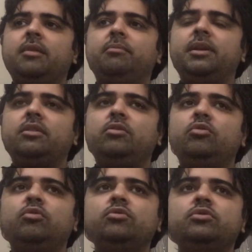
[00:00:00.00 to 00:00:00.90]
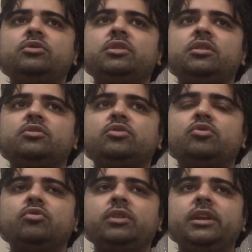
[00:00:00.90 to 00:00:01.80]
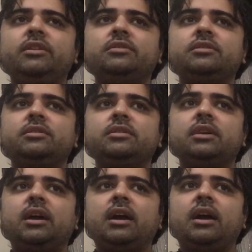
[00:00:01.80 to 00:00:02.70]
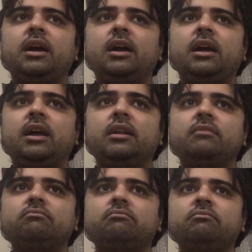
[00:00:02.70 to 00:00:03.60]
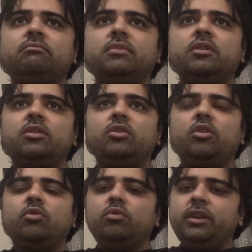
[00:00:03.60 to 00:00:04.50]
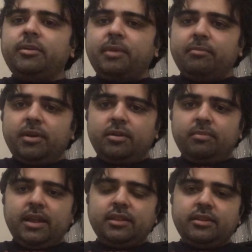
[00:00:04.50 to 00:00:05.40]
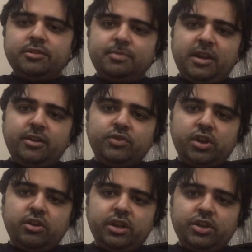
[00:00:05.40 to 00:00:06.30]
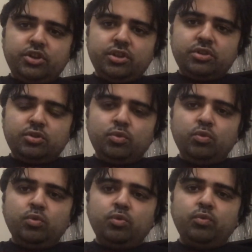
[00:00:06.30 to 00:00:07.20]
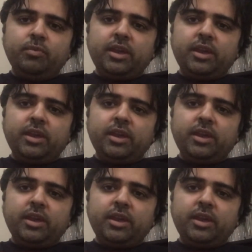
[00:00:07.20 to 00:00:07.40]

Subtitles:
But those stories are not only remembered by the respective generations who